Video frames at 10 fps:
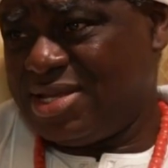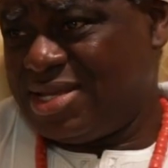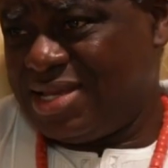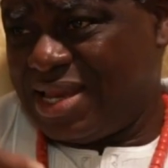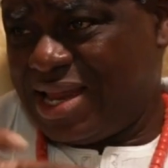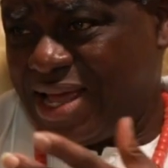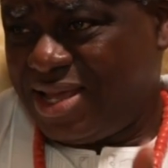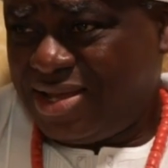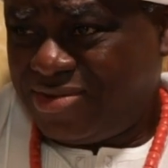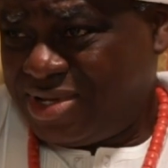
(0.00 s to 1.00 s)
He didn't
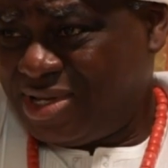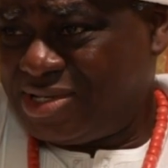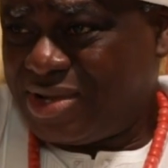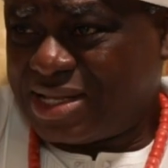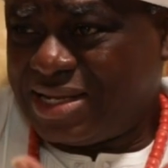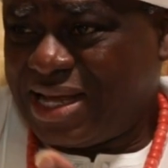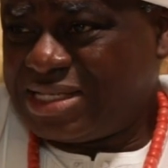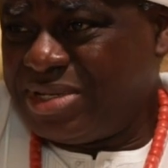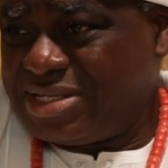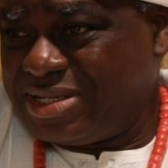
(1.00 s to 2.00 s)
lie. He didn't see you at the
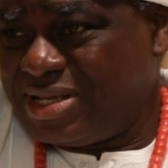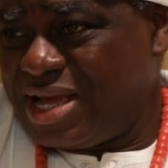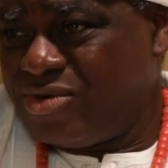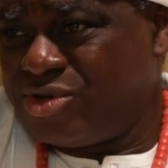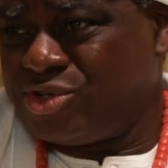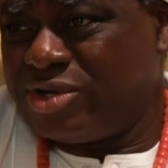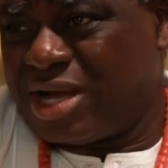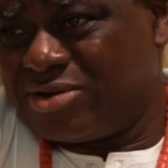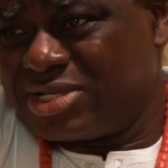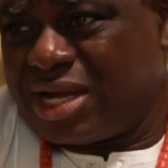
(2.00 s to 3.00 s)
last meeting. I will show you
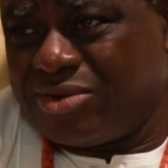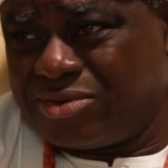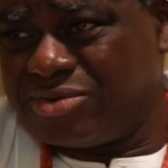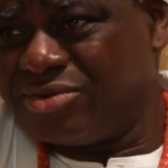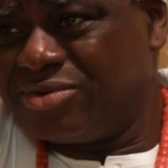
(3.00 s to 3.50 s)
are not shallow.